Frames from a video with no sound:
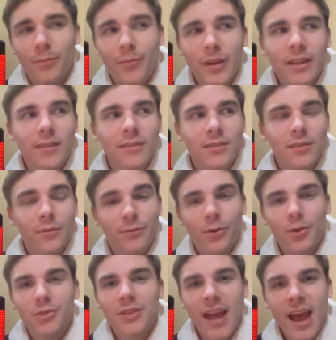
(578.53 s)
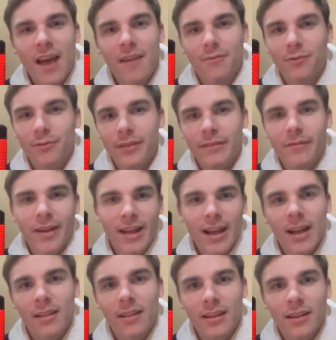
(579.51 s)
because the first half of
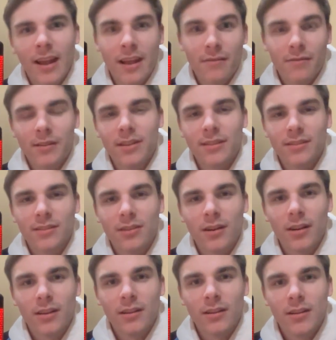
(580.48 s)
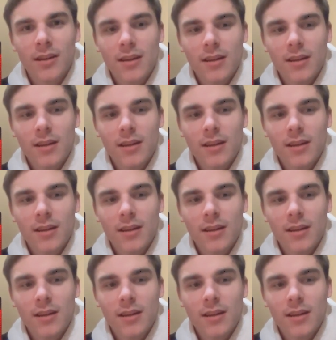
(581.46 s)
Evangelion and Vinland Saga,